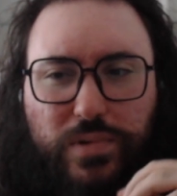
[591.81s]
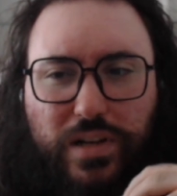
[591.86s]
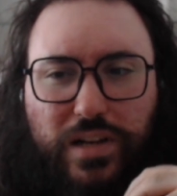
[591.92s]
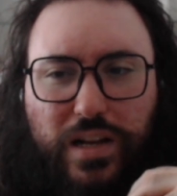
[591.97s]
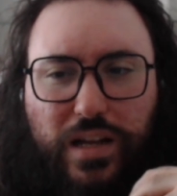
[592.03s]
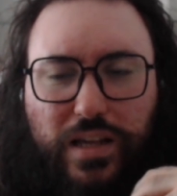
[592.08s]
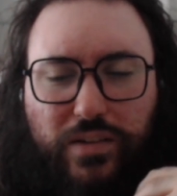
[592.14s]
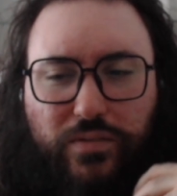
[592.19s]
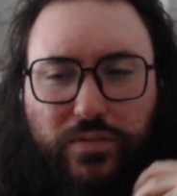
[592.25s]
in
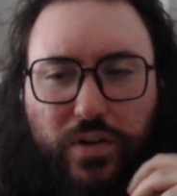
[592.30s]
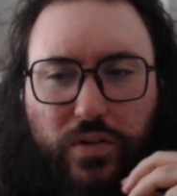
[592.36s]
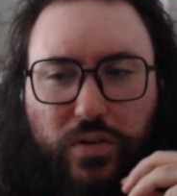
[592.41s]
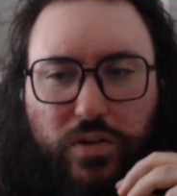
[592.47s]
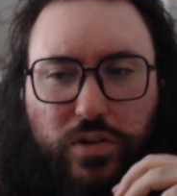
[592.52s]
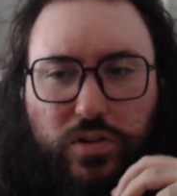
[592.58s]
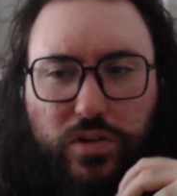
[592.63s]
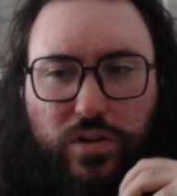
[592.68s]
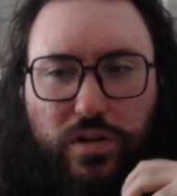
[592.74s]
like a
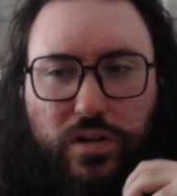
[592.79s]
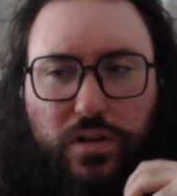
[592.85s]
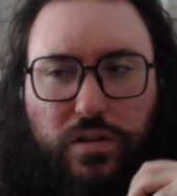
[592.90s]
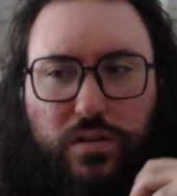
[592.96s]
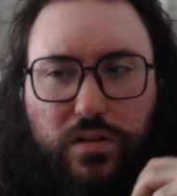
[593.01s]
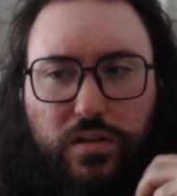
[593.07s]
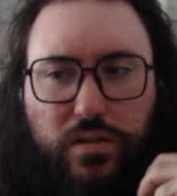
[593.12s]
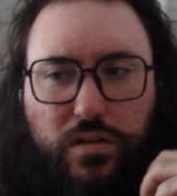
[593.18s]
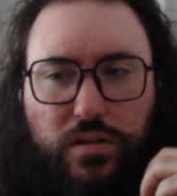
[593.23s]
very good
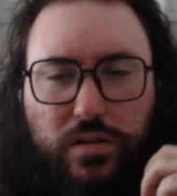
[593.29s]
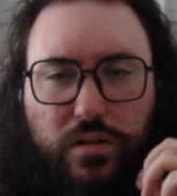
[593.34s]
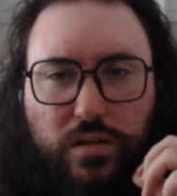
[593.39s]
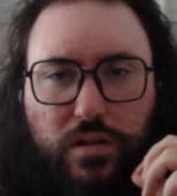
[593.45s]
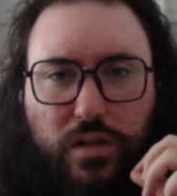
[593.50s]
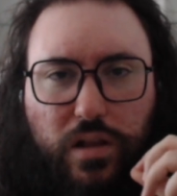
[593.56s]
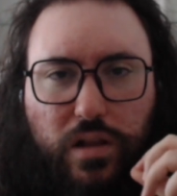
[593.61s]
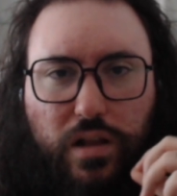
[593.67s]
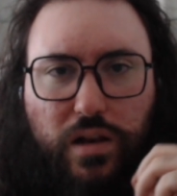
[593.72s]

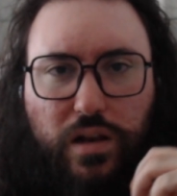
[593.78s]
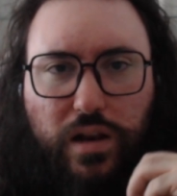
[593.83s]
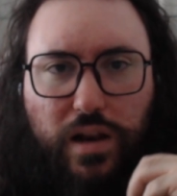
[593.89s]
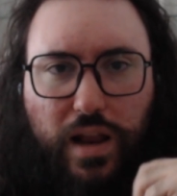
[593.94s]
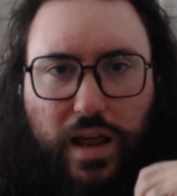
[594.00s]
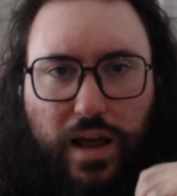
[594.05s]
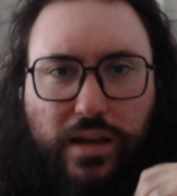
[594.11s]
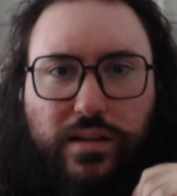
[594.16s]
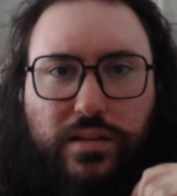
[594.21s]

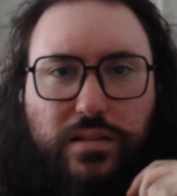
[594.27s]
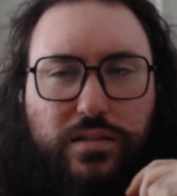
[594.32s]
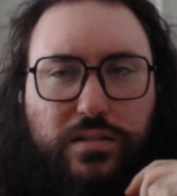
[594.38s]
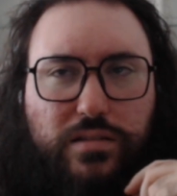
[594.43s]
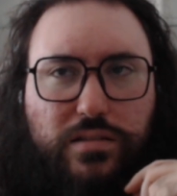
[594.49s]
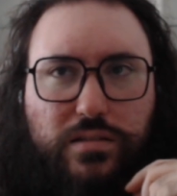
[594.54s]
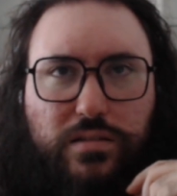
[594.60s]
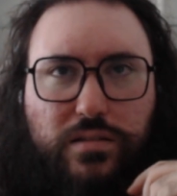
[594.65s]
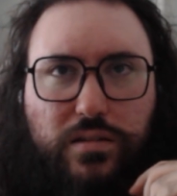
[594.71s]

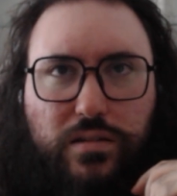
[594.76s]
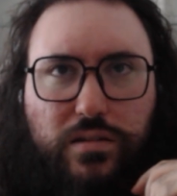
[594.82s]
light.